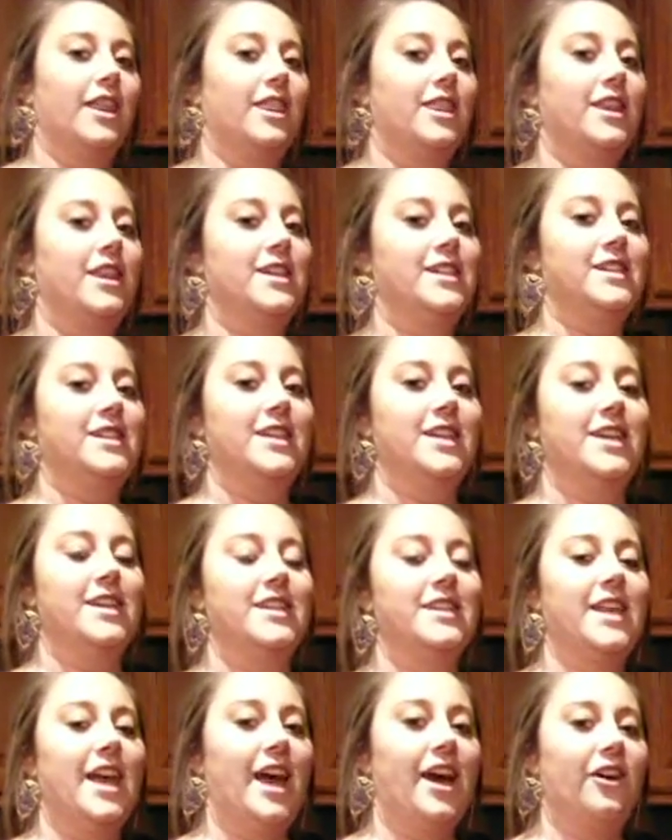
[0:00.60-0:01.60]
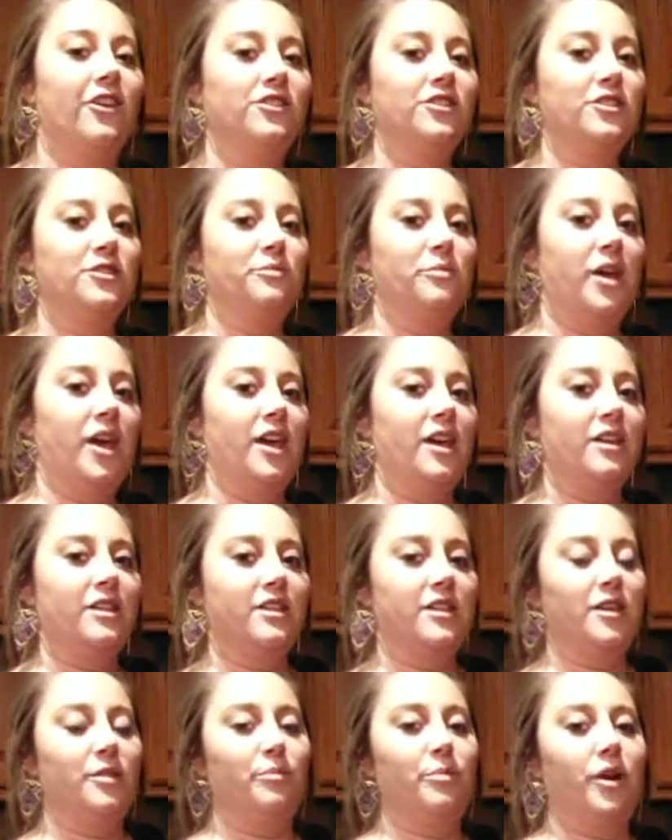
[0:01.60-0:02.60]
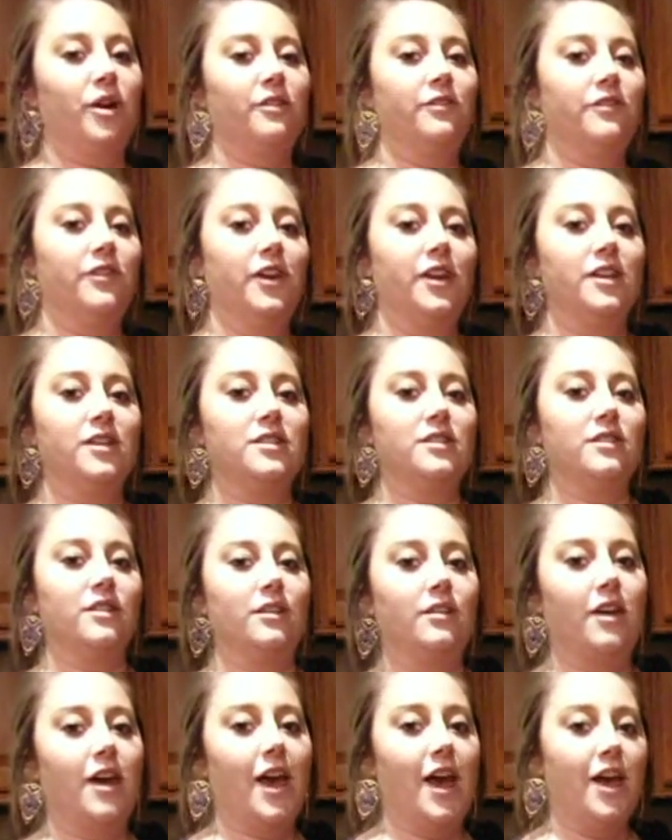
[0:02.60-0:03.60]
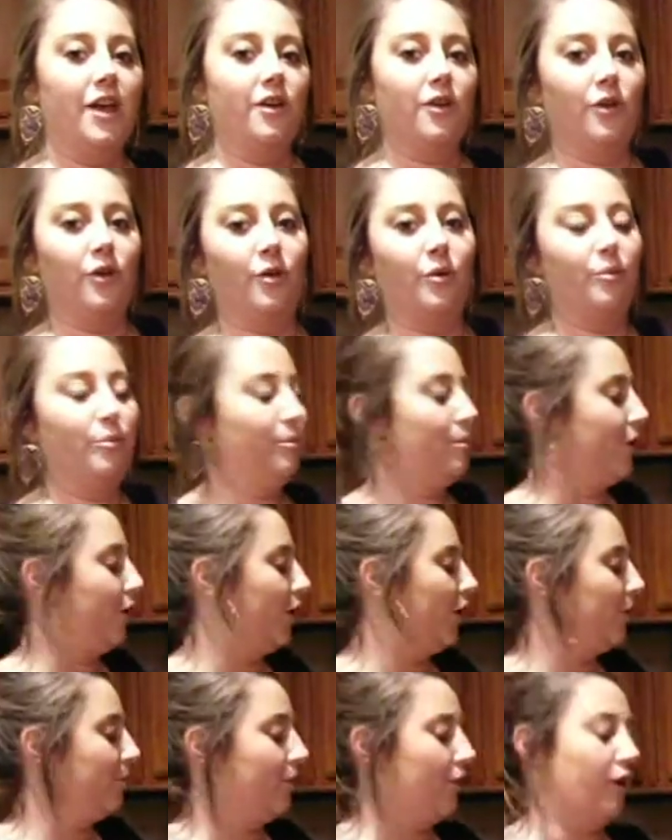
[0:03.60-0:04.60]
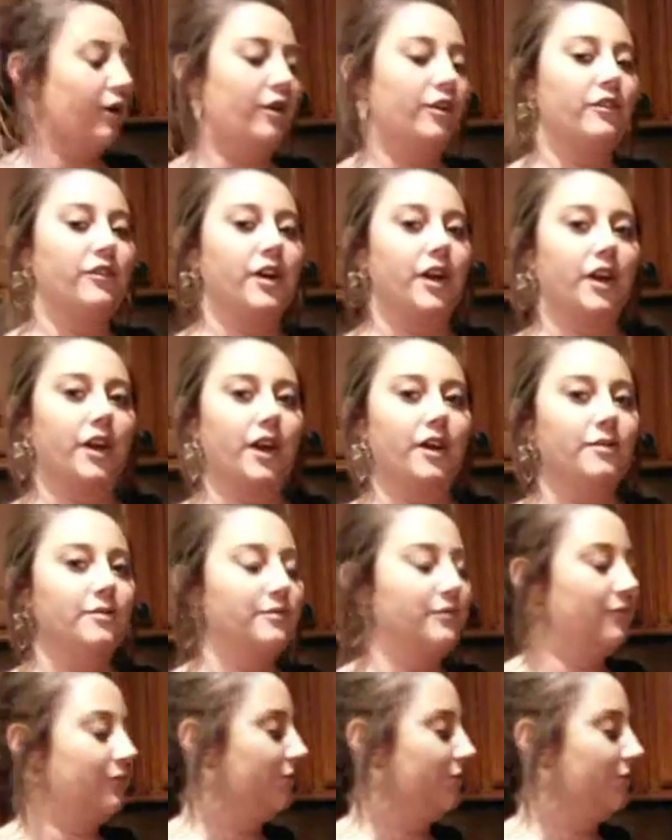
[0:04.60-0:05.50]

This is how to make the perfect at-home bar margarita.